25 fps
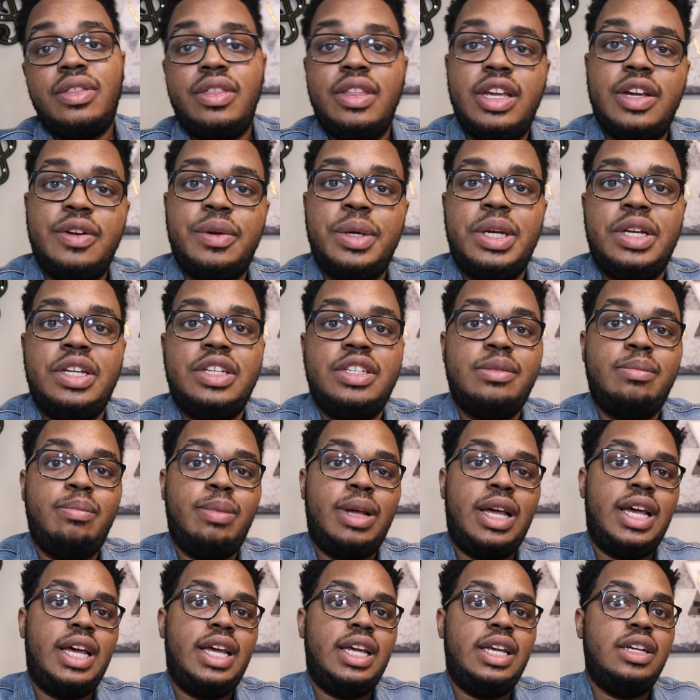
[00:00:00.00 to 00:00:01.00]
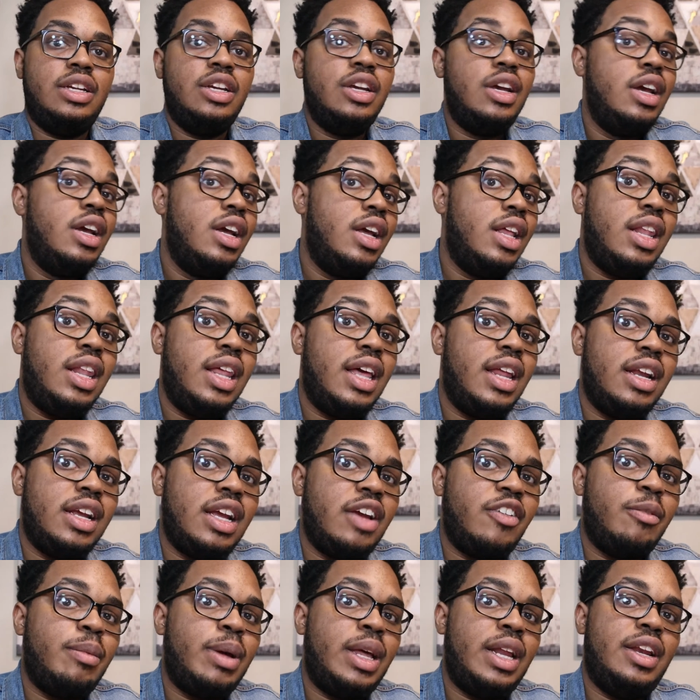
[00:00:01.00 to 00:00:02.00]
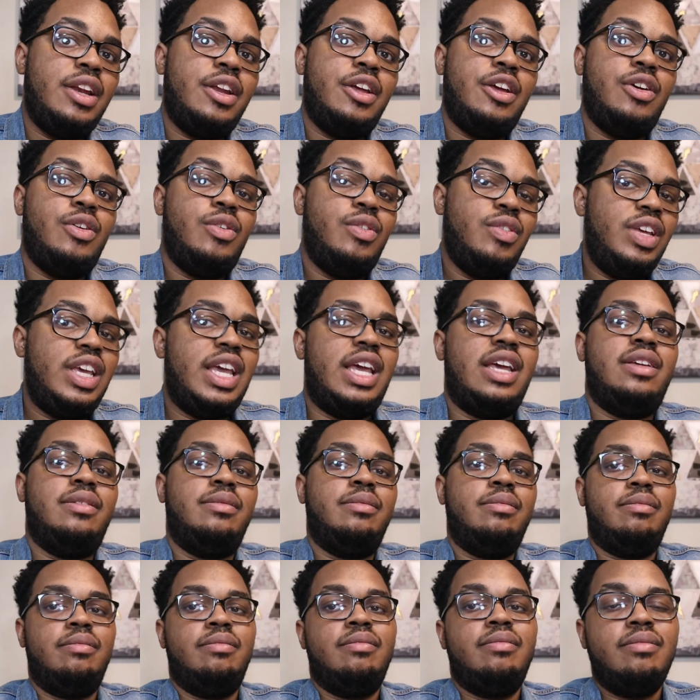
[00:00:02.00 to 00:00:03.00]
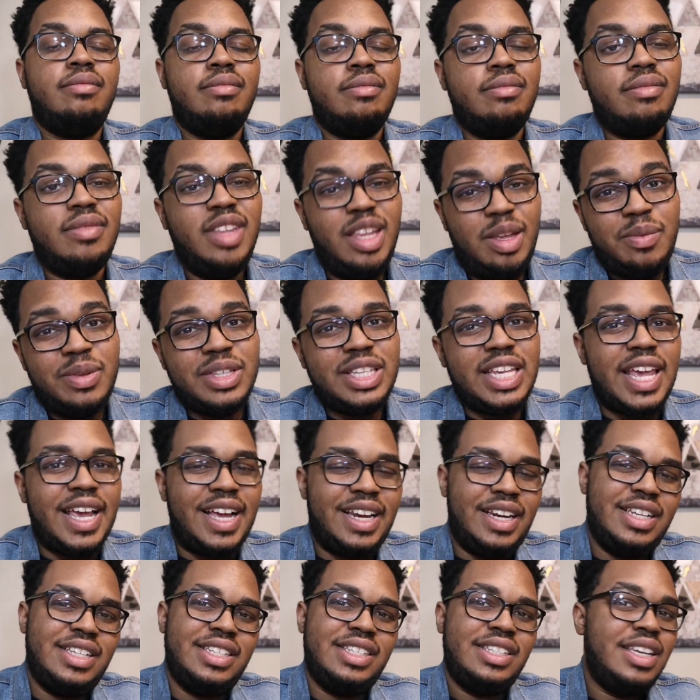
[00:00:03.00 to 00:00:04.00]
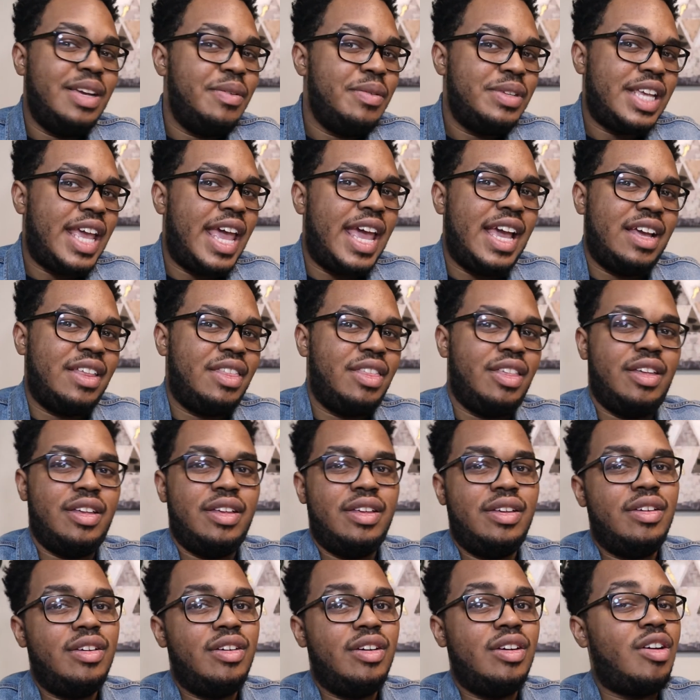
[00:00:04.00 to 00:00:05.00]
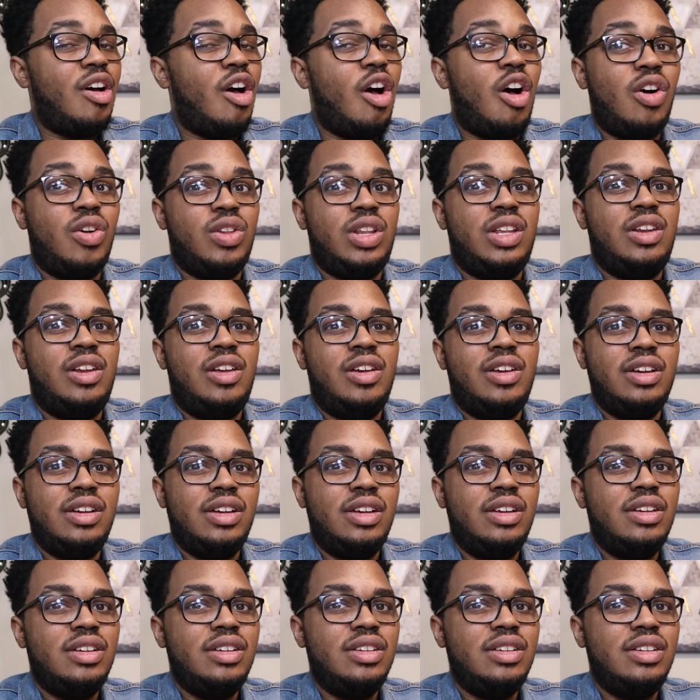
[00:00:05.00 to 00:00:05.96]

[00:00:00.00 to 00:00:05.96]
theories by letting everybody know, yeah, it was Agnes. It was Agatha all along.